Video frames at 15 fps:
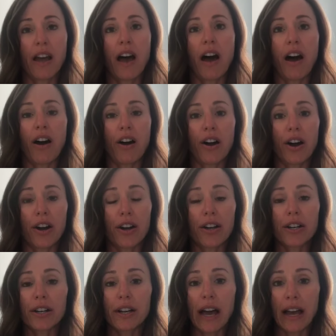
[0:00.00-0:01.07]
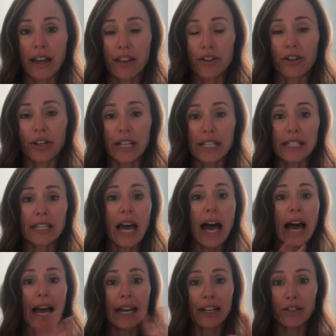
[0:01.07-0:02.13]
are either
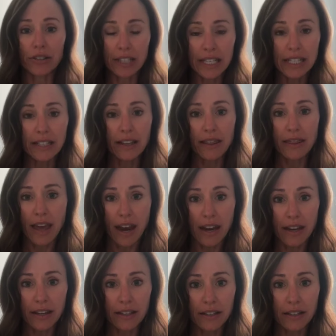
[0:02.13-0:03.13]
entirely synthetic,